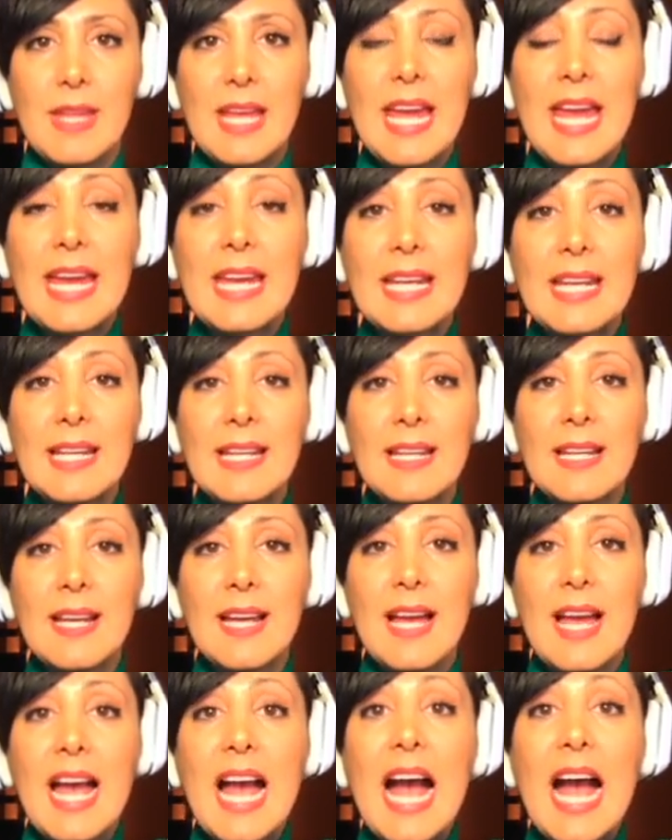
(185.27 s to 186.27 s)
A
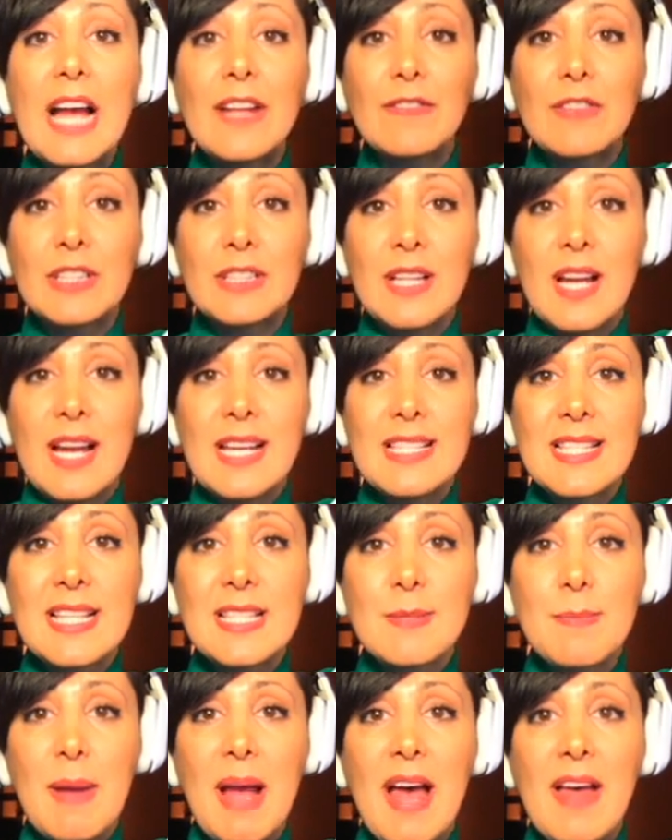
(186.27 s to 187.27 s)
advertises
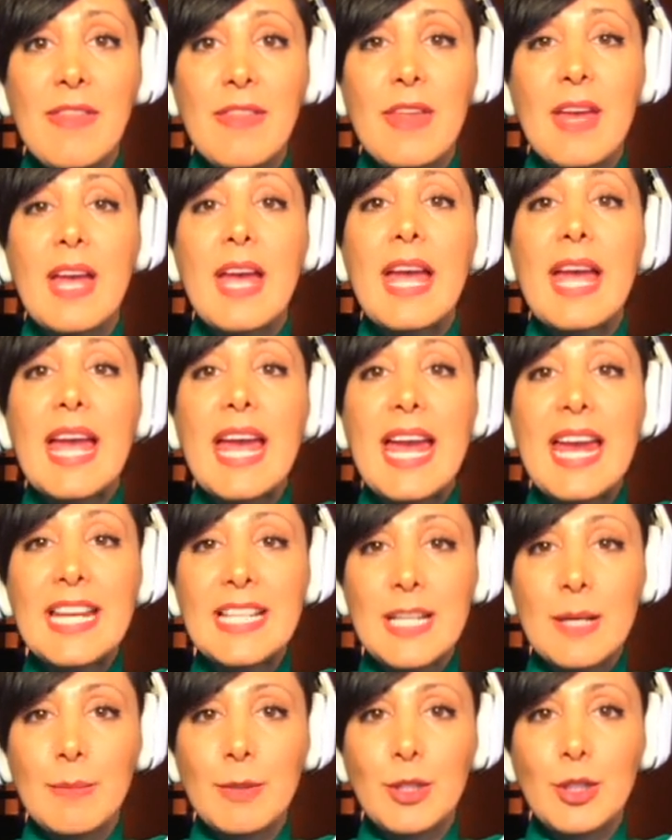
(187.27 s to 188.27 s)
path AW
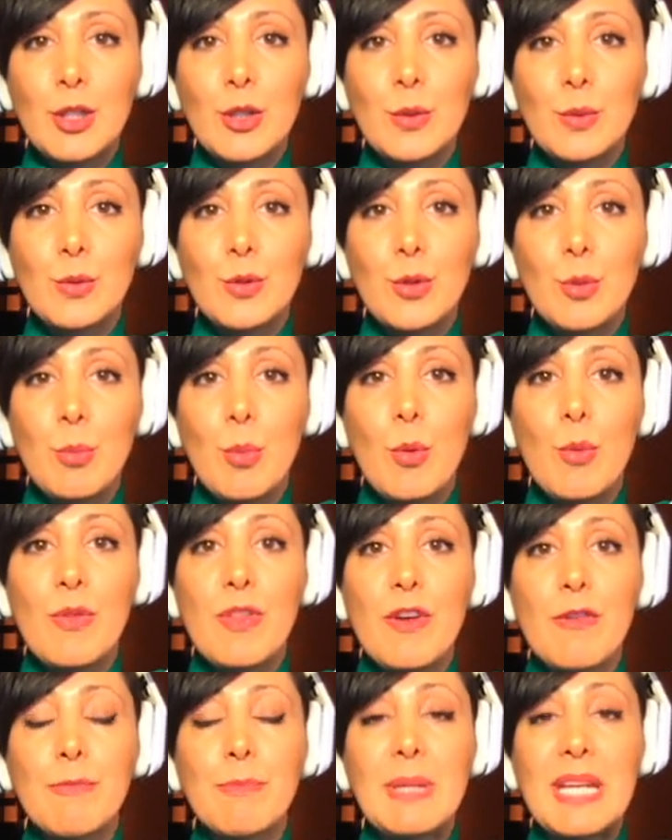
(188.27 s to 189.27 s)
to both
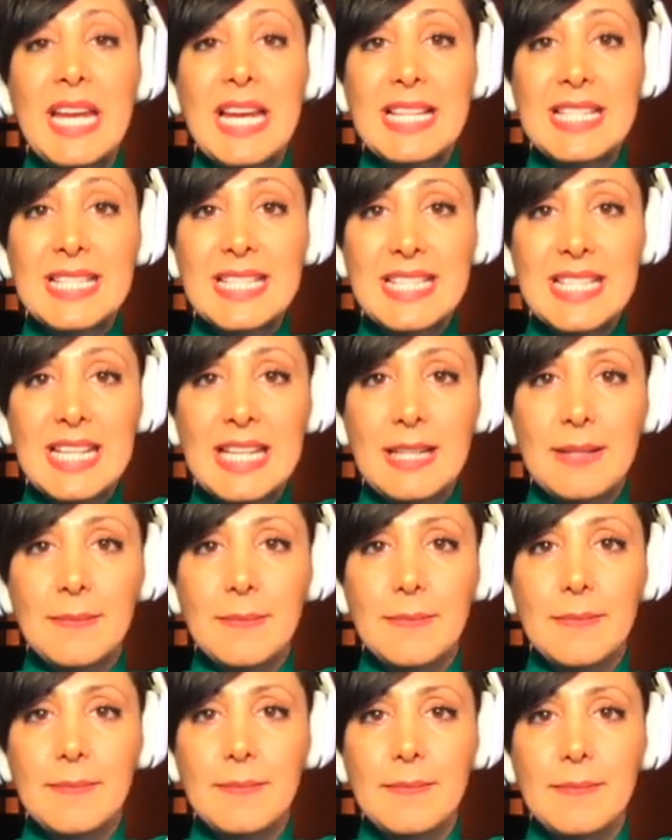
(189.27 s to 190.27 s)
of B and C,
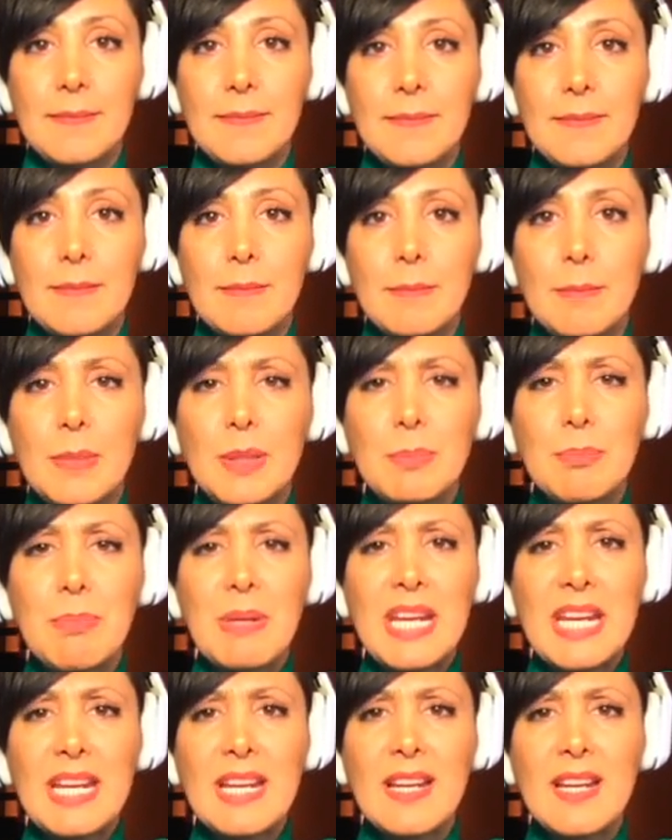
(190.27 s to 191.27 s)
but
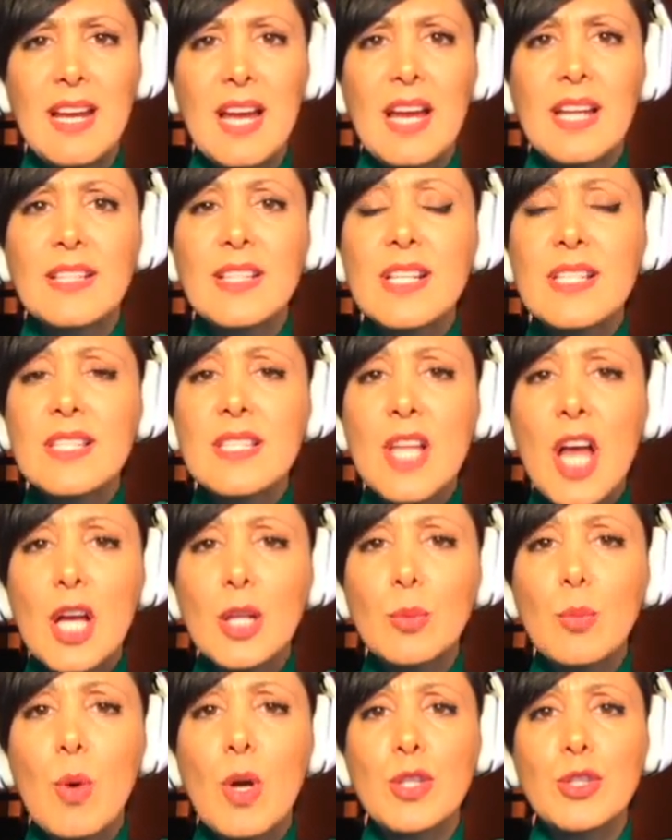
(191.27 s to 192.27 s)
B does
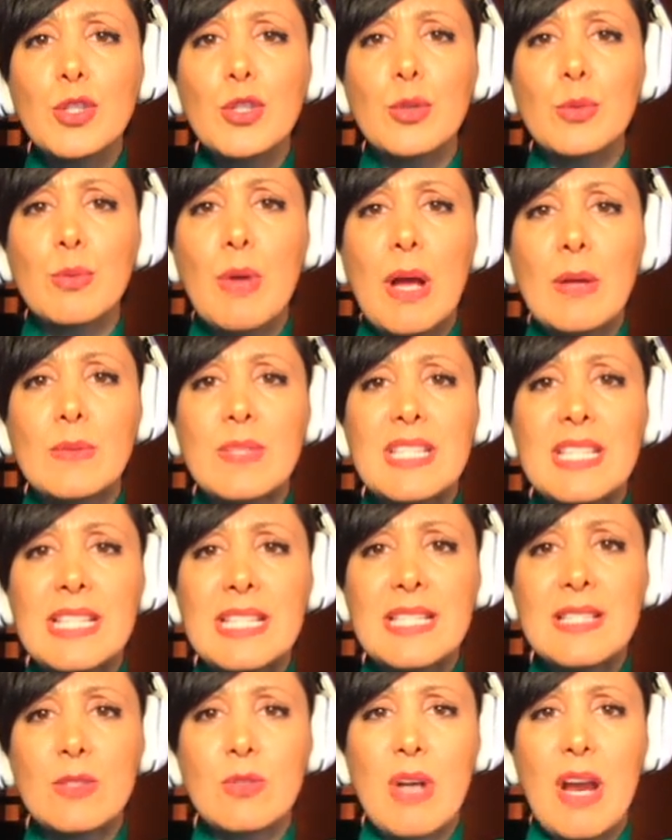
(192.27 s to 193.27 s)
not want to route
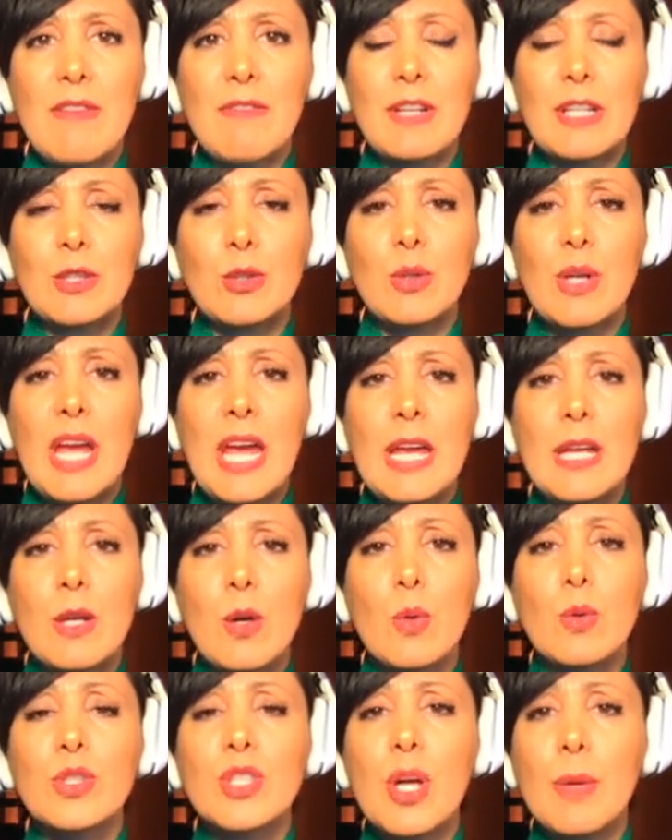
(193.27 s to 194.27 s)
C's traffic to A
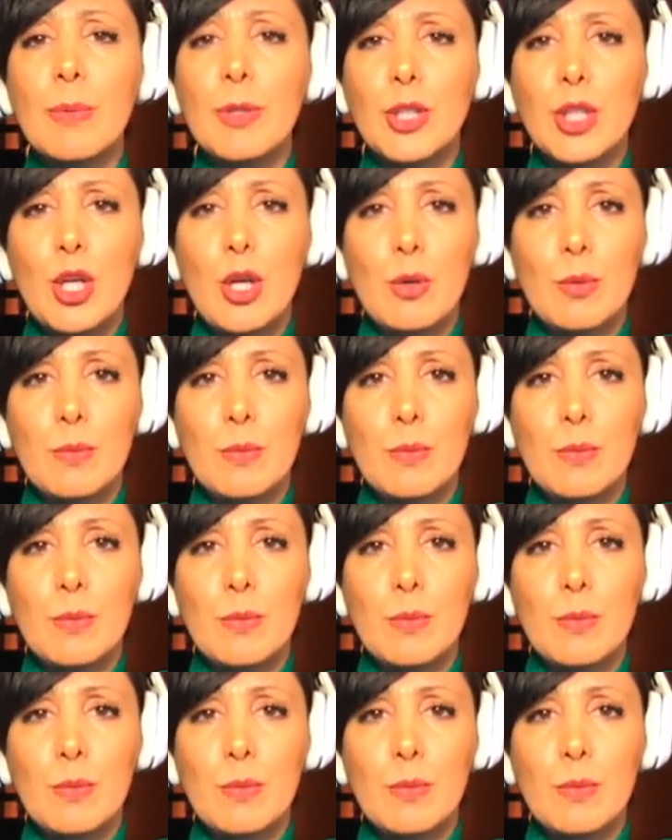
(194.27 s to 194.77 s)
or W.